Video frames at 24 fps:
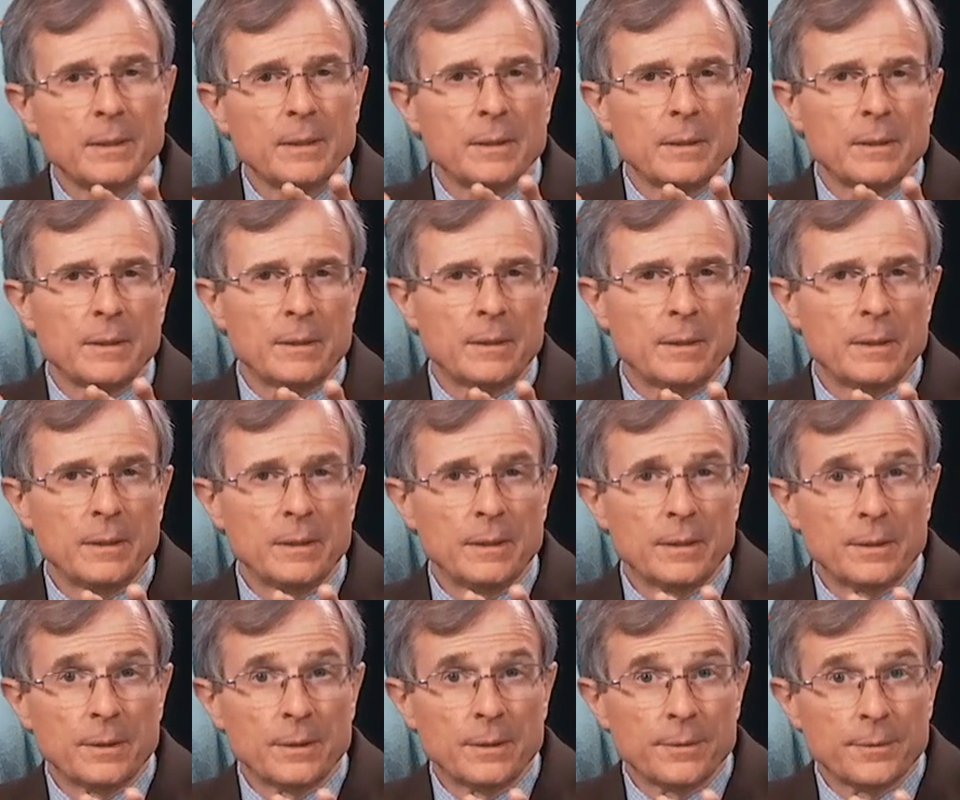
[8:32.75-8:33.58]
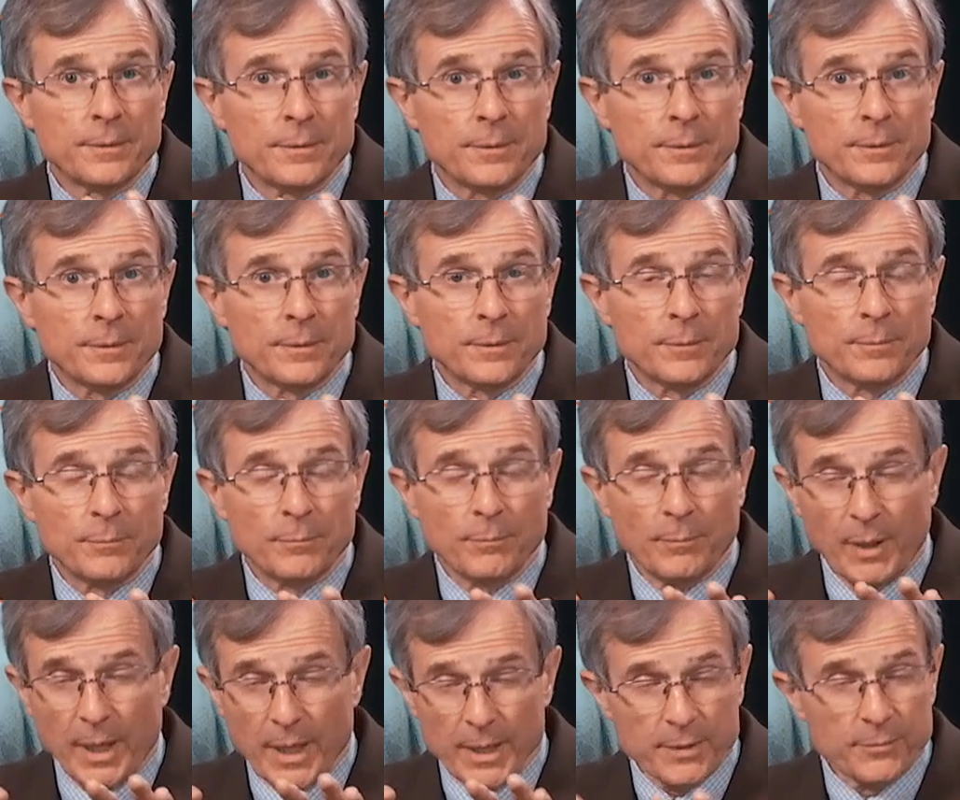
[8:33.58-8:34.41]
the,
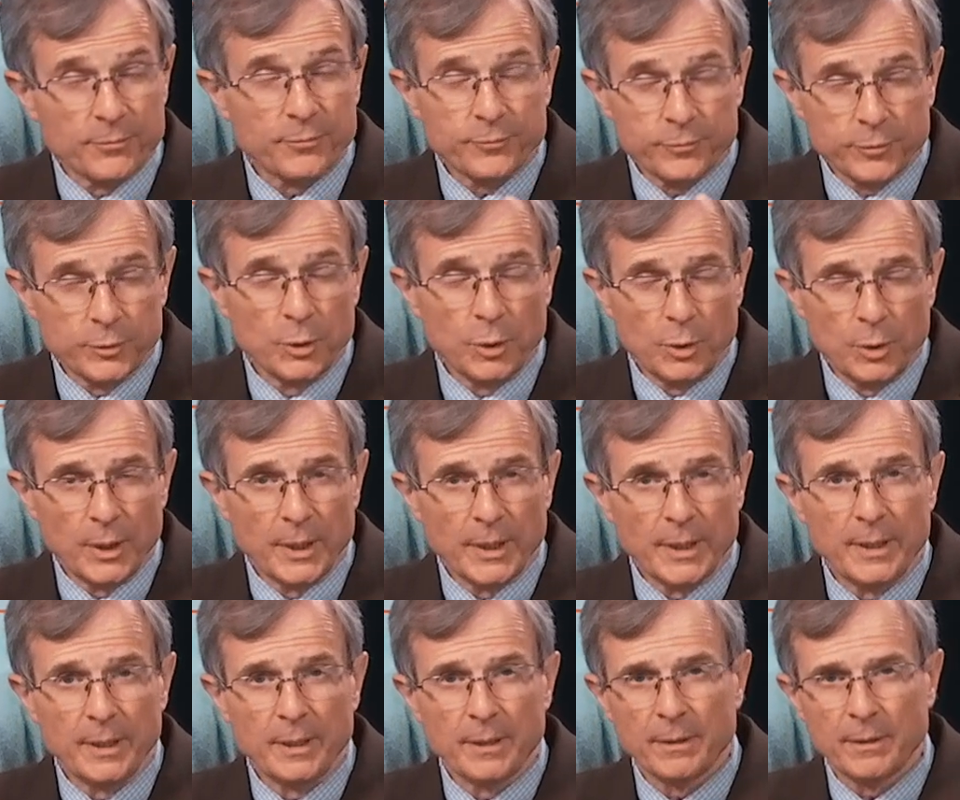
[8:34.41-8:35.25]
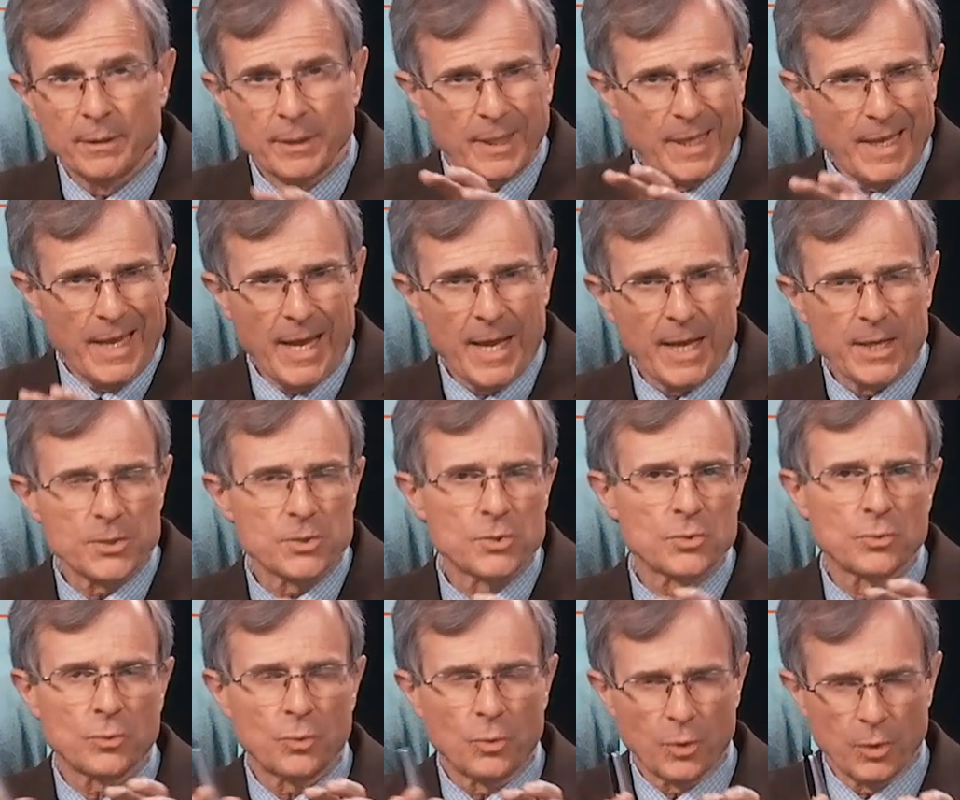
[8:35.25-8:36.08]
by the fluid, the
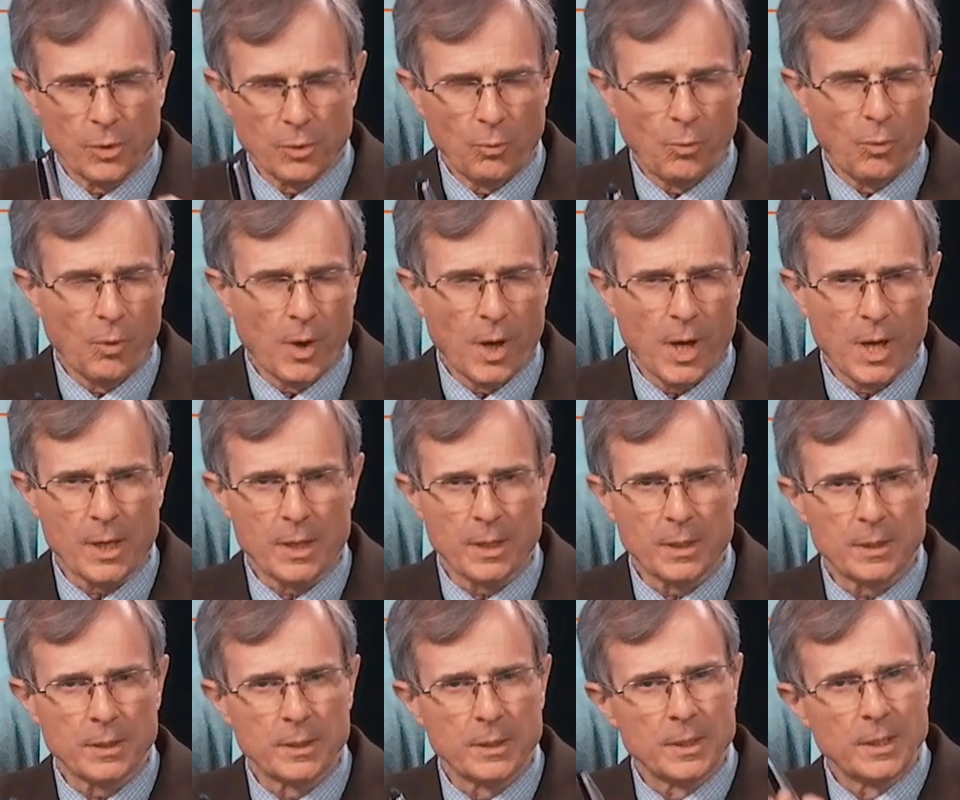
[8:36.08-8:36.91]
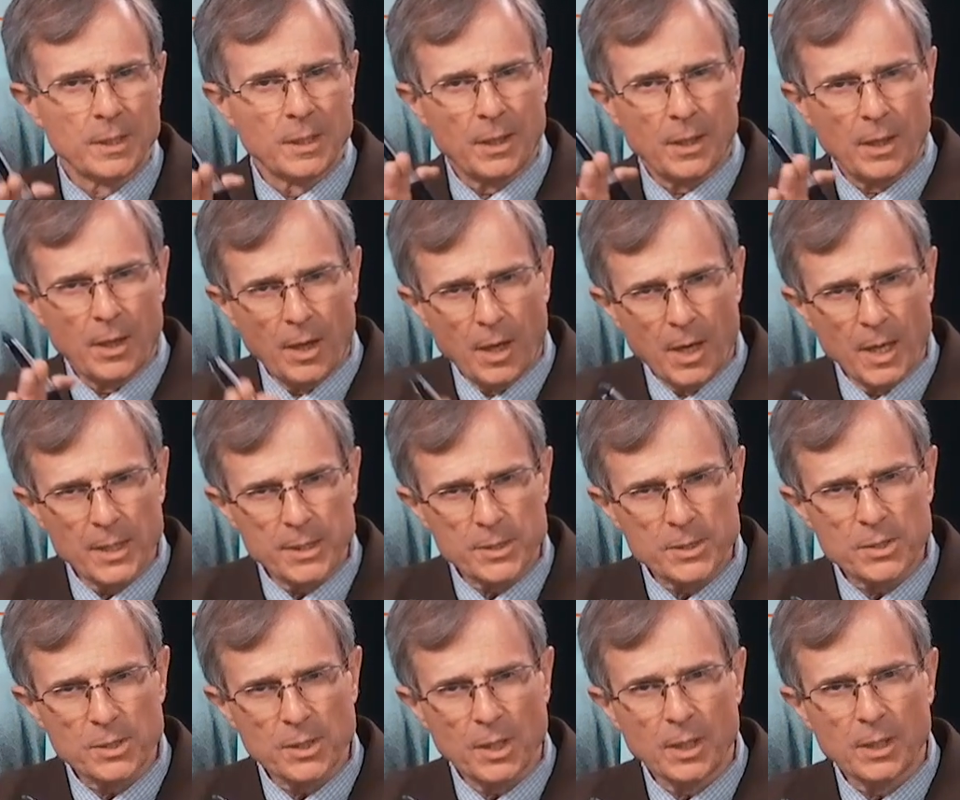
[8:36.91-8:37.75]
gas or the water, on a
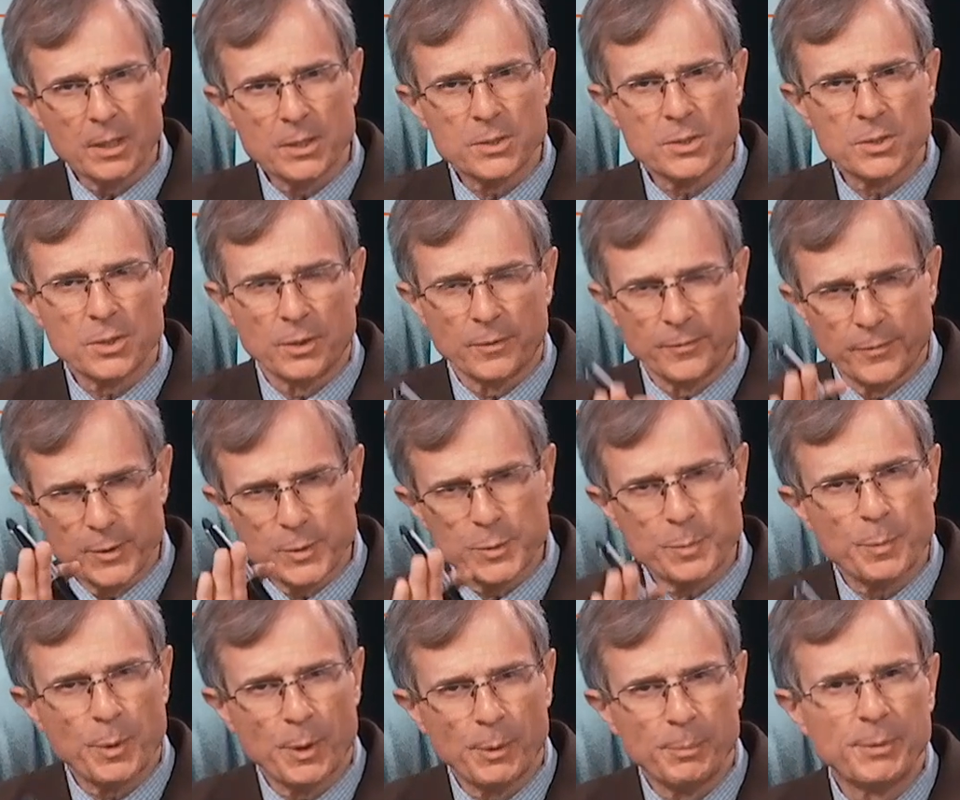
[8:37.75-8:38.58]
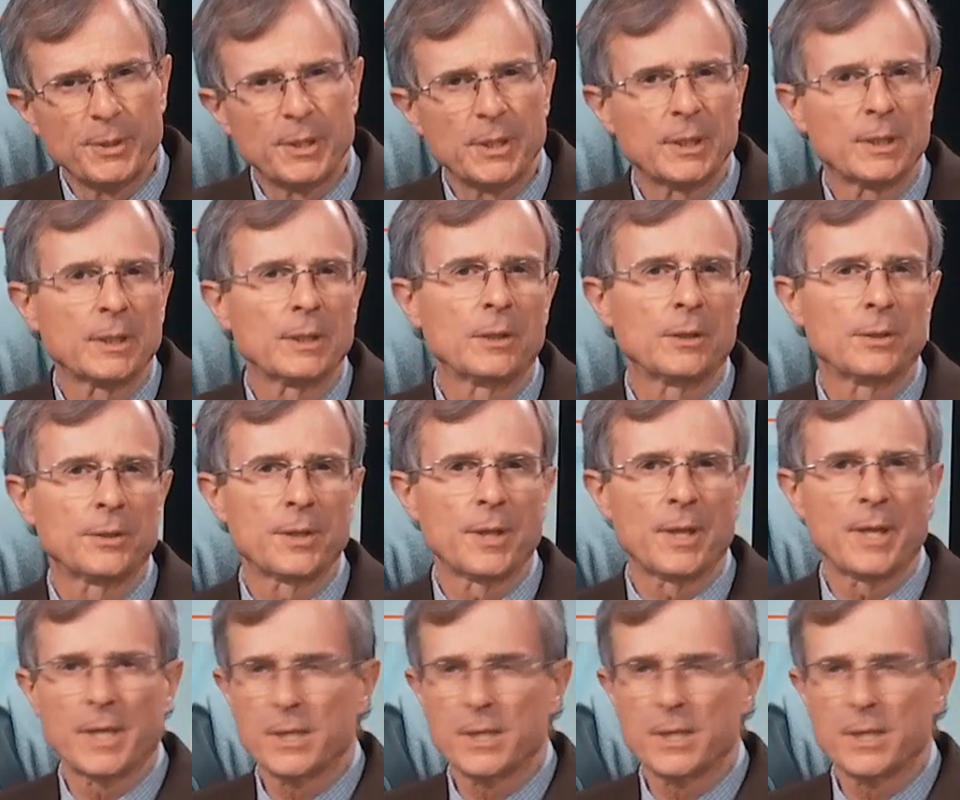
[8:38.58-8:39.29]
solid surface perpendicular to that